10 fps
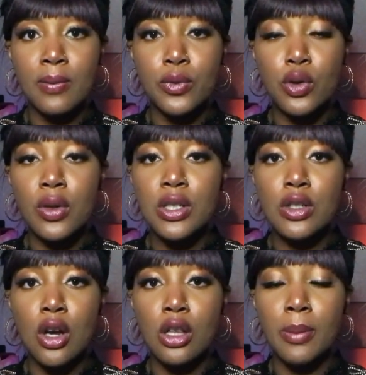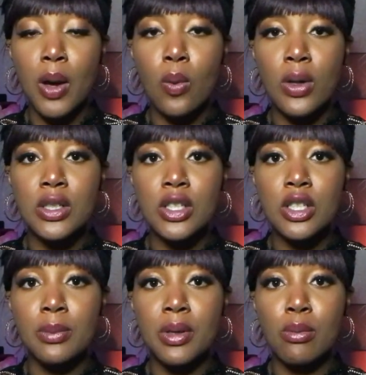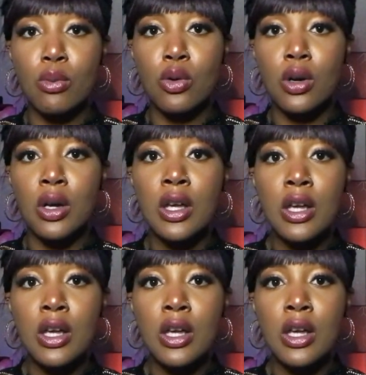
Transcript: Taurus is all about wanting to be more,